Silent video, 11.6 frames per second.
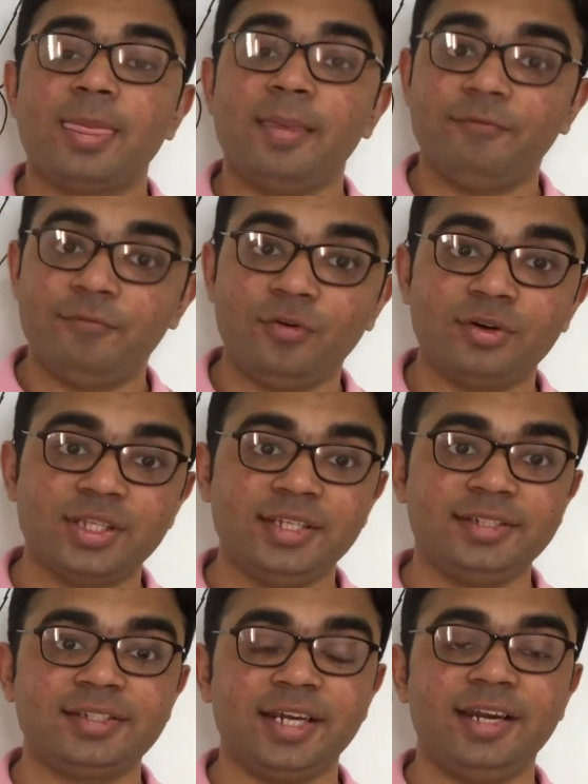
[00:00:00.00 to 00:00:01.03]
For
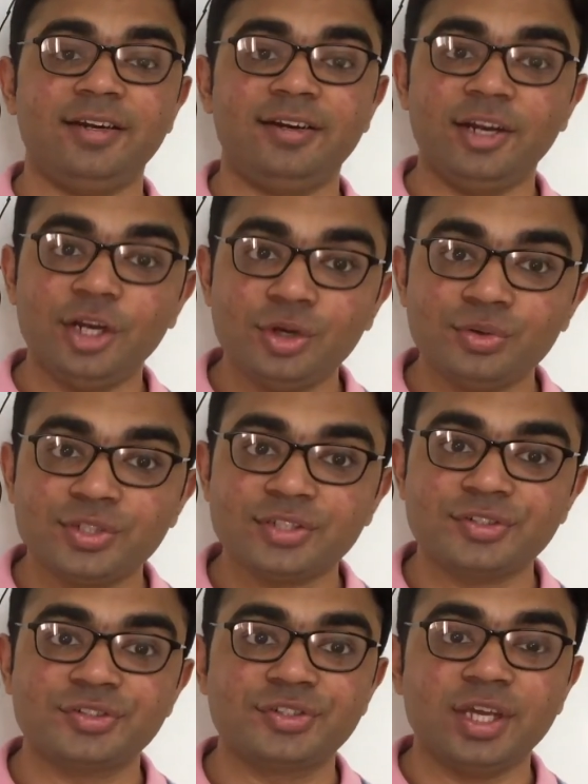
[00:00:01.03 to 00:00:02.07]
this, it
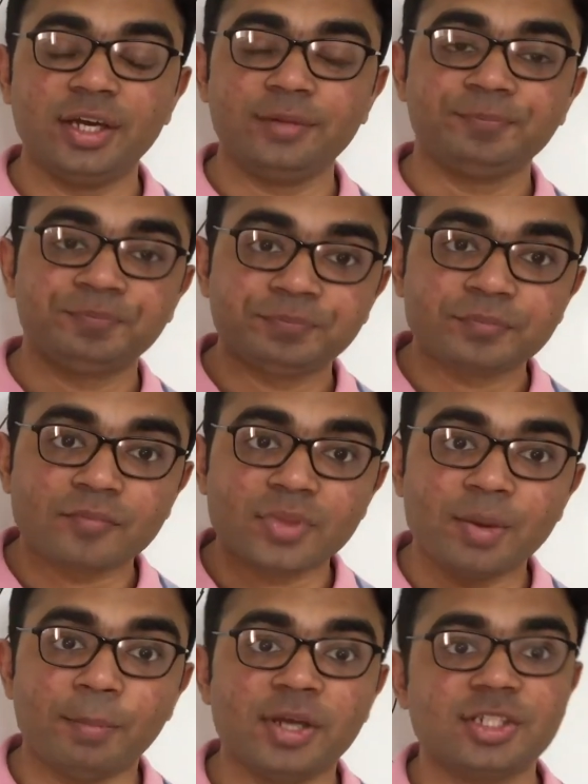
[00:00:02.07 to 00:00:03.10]
reduces the
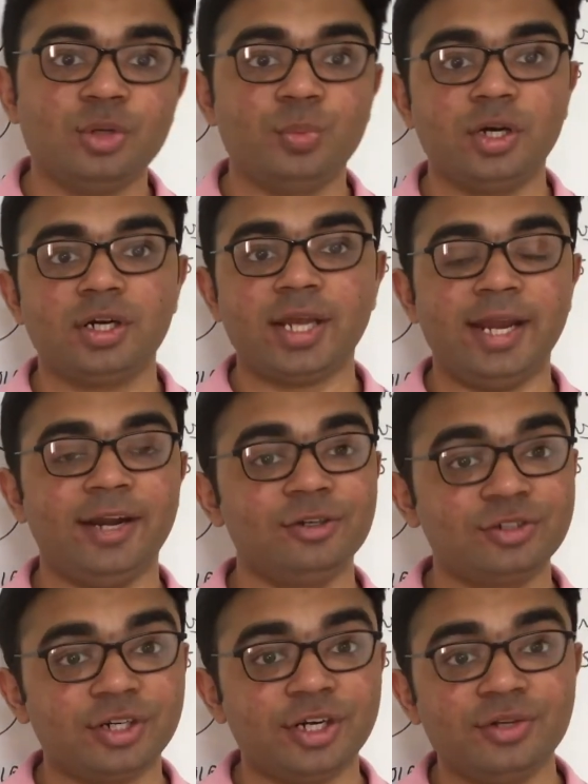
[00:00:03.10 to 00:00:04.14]
muscle work and
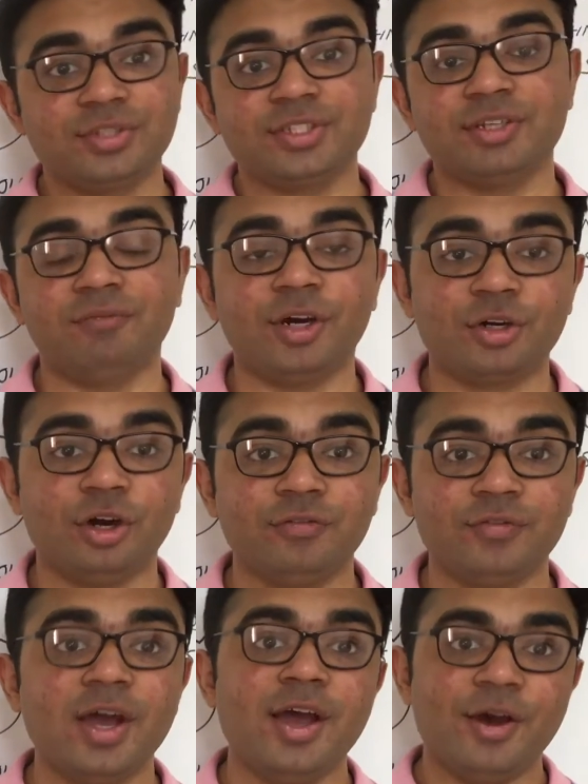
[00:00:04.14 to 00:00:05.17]
also reduces the work of
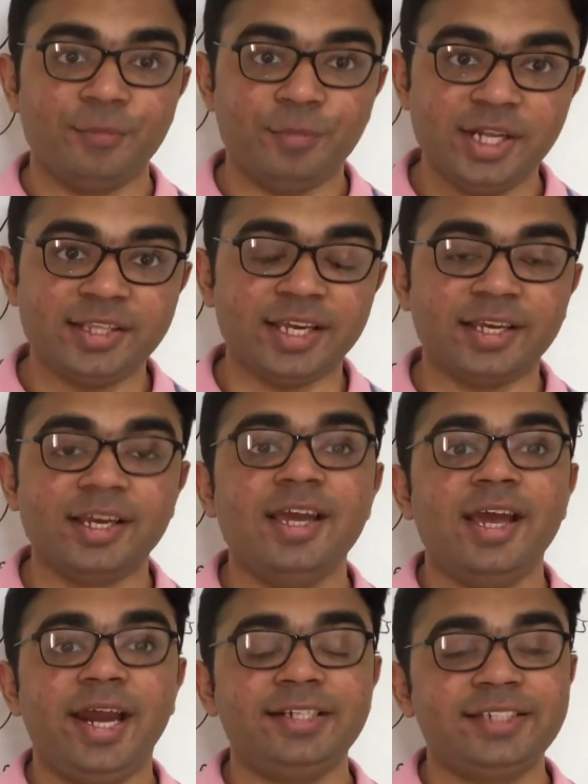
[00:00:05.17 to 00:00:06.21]
breathing.
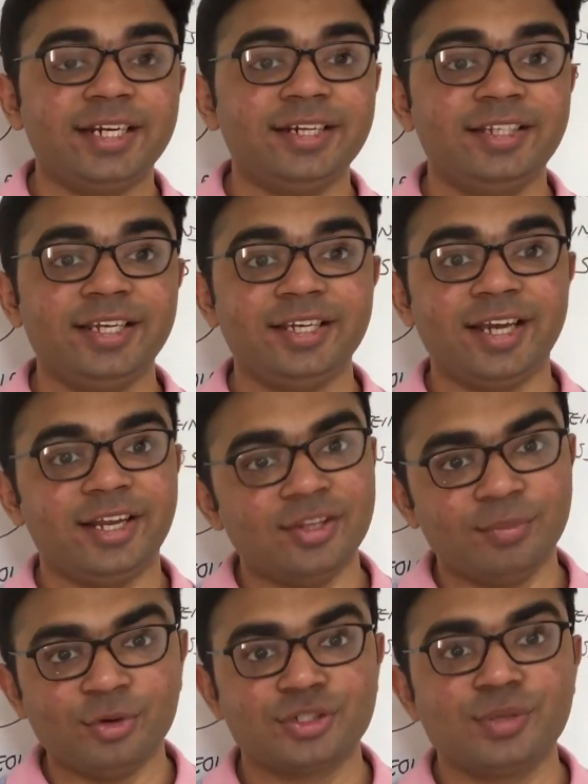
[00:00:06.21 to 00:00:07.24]
And second thing, and the
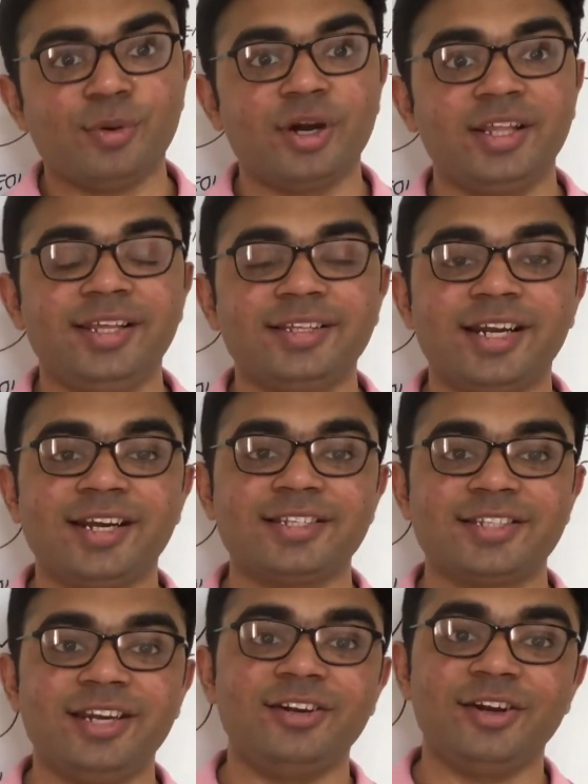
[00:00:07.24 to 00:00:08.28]
most important thing, that is
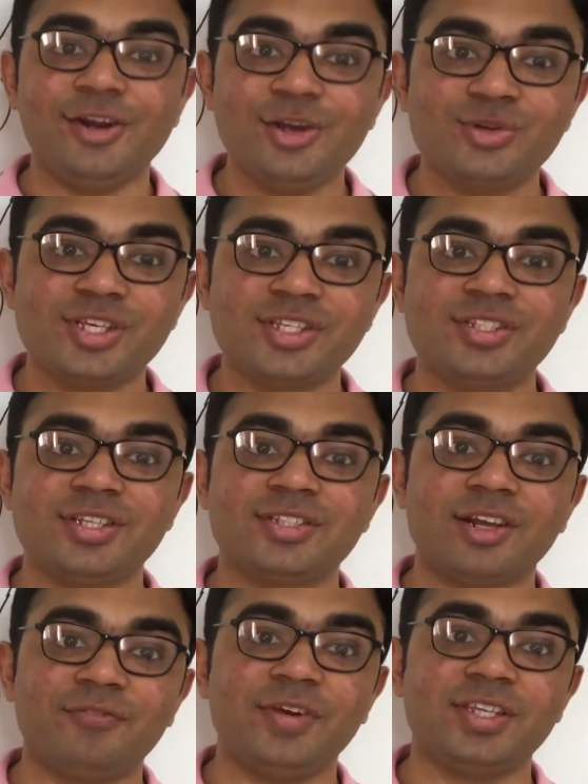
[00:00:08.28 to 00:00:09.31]
it reduces the
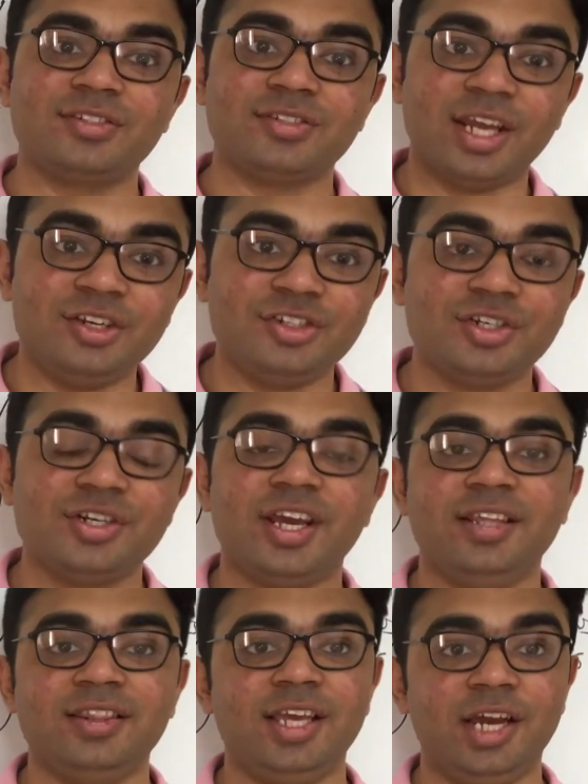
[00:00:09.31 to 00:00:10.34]
surface tension
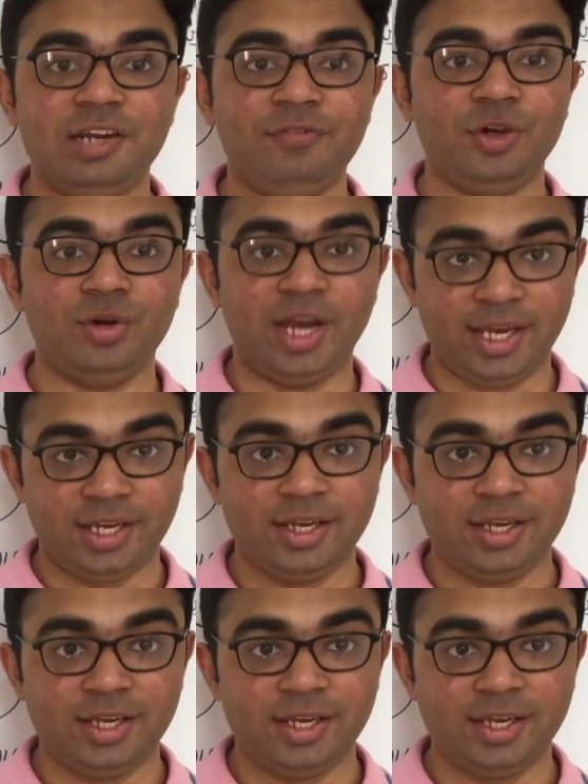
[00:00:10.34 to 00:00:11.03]
in the alveoli.